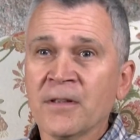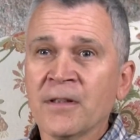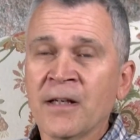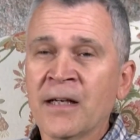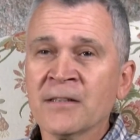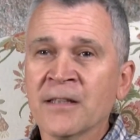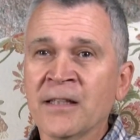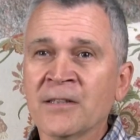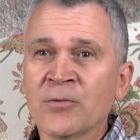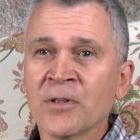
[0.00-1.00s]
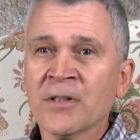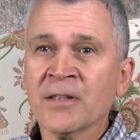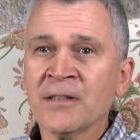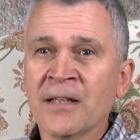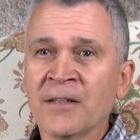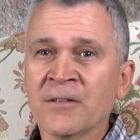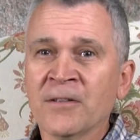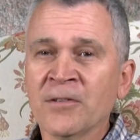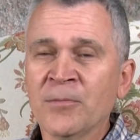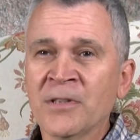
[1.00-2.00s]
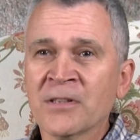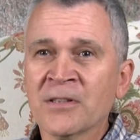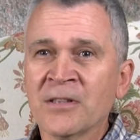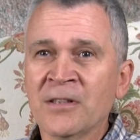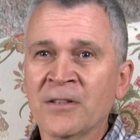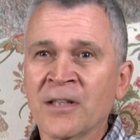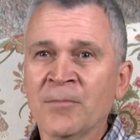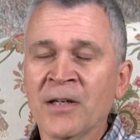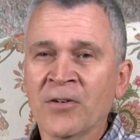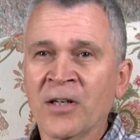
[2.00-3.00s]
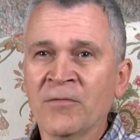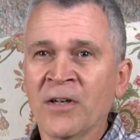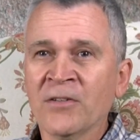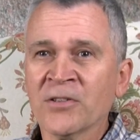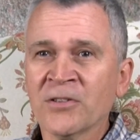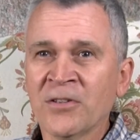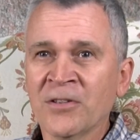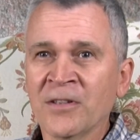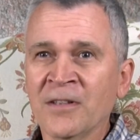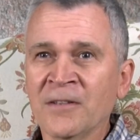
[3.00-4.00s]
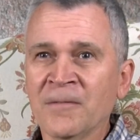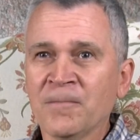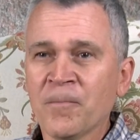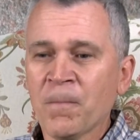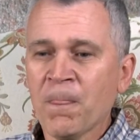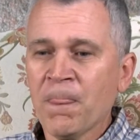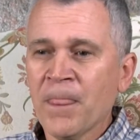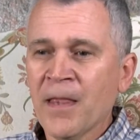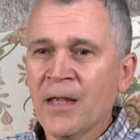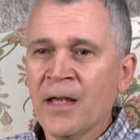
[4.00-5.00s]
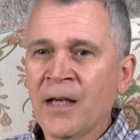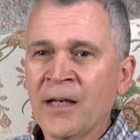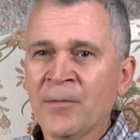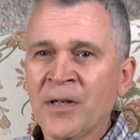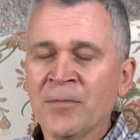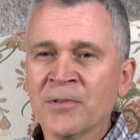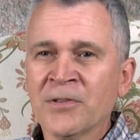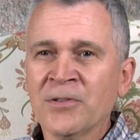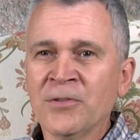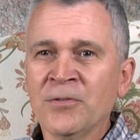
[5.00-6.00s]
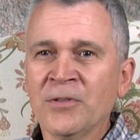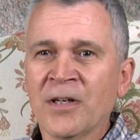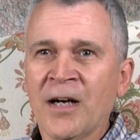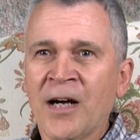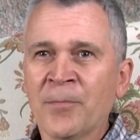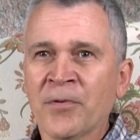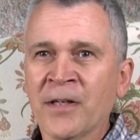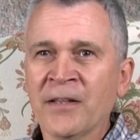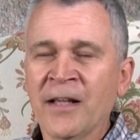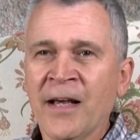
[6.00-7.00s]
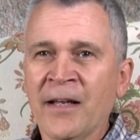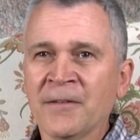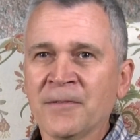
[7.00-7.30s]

I actually get to work in town. I own a business here that my grandfather started and and am able to operate that.